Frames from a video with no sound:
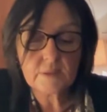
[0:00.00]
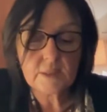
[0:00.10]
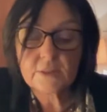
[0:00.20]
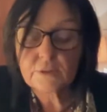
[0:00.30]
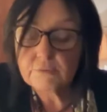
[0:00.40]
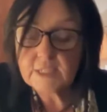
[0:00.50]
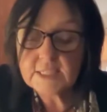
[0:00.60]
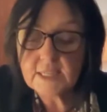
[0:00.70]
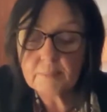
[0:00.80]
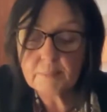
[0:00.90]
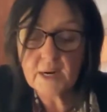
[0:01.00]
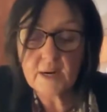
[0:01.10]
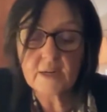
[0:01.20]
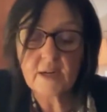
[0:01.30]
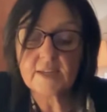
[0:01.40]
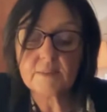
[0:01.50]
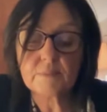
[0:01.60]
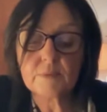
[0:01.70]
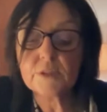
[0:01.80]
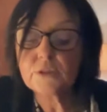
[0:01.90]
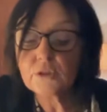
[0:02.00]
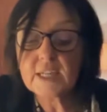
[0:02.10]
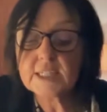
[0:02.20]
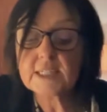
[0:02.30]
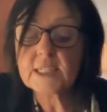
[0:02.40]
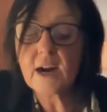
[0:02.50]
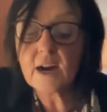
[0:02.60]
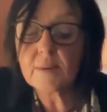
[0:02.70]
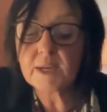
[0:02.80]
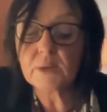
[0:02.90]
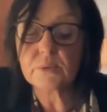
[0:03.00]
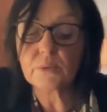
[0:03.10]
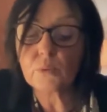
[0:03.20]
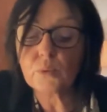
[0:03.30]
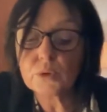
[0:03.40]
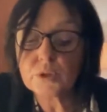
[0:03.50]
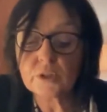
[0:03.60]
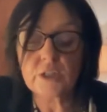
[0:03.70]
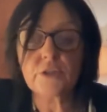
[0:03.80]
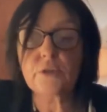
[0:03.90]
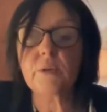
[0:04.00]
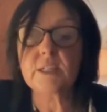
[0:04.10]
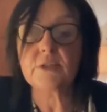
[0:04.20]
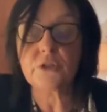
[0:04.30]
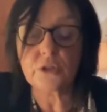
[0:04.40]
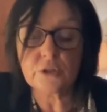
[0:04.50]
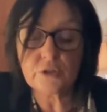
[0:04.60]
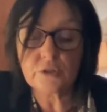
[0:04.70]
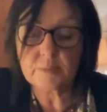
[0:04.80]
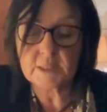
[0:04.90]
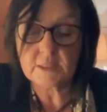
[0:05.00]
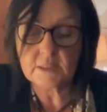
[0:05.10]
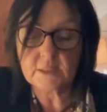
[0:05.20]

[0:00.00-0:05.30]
At the retail park, I am treading tarmac with the water god who has churched me,